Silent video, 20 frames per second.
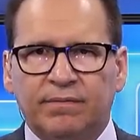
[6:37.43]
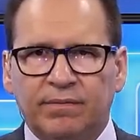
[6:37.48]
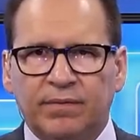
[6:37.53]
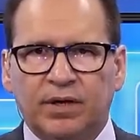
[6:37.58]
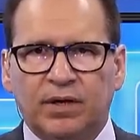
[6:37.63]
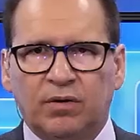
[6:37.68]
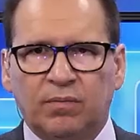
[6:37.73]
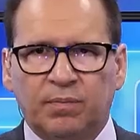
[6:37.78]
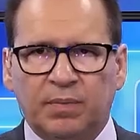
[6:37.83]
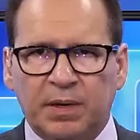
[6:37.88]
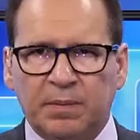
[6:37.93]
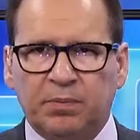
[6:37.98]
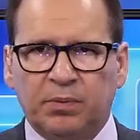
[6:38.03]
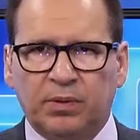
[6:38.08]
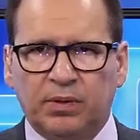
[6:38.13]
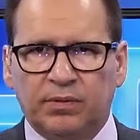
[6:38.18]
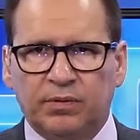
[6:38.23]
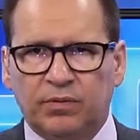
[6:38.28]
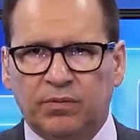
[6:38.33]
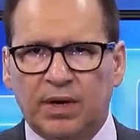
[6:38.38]
you know,
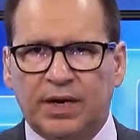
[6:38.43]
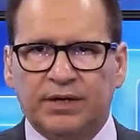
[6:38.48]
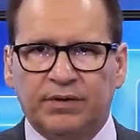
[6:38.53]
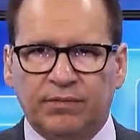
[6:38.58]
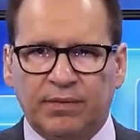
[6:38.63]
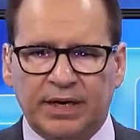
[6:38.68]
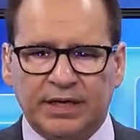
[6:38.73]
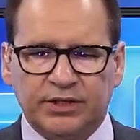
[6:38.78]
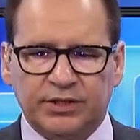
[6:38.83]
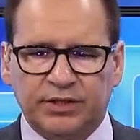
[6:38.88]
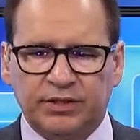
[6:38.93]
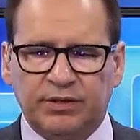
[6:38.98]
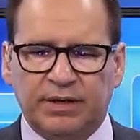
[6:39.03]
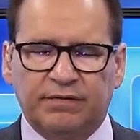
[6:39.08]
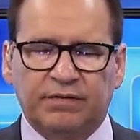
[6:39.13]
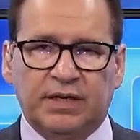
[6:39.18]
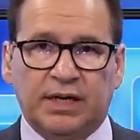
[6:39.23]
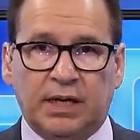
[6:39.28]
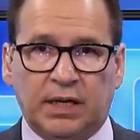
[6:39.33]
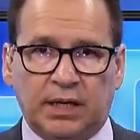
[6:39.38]
people in the right direction, you
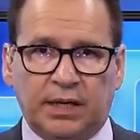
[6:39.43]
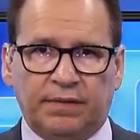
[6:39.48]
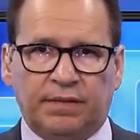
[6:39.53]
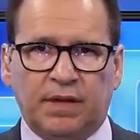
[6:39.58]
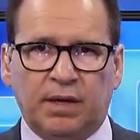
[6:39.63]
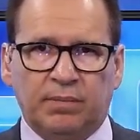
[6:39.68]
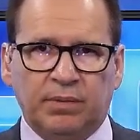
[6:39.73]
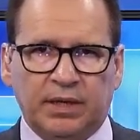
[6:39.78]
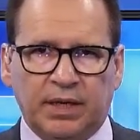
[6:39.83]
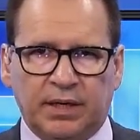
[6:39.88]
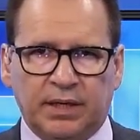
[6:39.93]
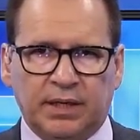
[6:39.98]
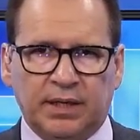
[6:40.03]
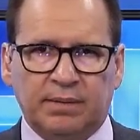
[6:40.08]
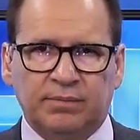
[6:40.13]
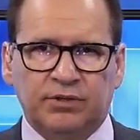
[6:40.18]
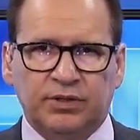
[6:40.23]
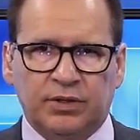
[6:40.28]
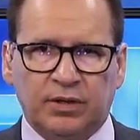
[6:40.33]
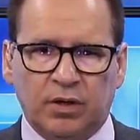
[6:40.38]
have to kind of let them kind of
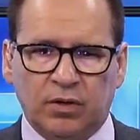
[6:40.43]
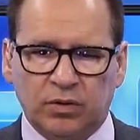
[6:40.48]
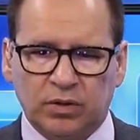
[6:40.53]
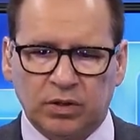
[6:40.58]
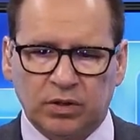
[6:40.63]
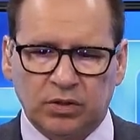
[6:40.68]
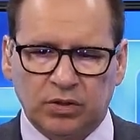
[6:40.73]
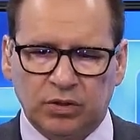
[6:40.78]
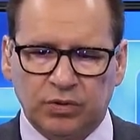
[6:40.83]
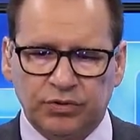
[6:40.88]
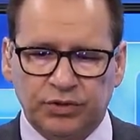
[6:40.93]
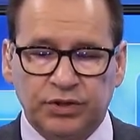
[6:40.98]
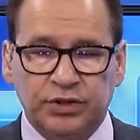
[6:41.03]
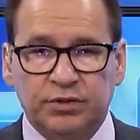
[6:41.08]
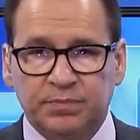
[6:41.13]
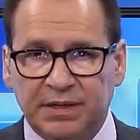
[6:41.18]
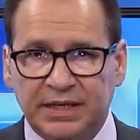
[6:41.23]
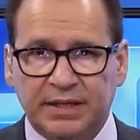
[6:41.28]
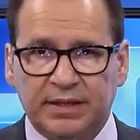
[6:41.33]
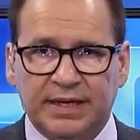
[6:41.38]
come to their own
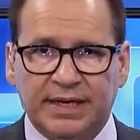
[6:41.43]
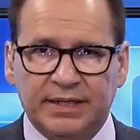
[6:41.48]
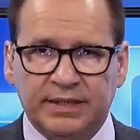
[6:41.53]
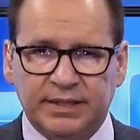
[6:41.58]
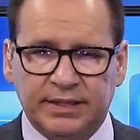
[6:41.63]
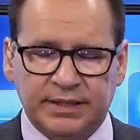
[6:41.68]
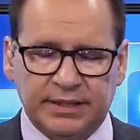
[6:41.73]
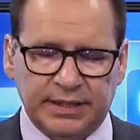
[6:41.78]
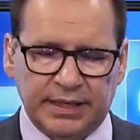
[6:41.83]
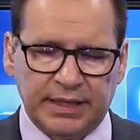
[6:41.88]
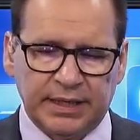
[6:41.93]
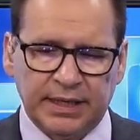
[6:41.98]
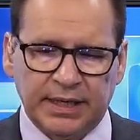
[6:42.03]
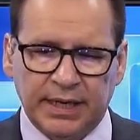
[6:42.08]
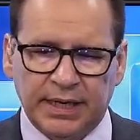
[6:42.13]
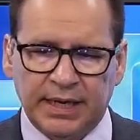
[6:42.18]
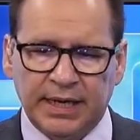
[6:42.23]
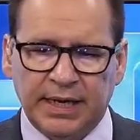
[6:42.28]
conclusions, meaning the SEC.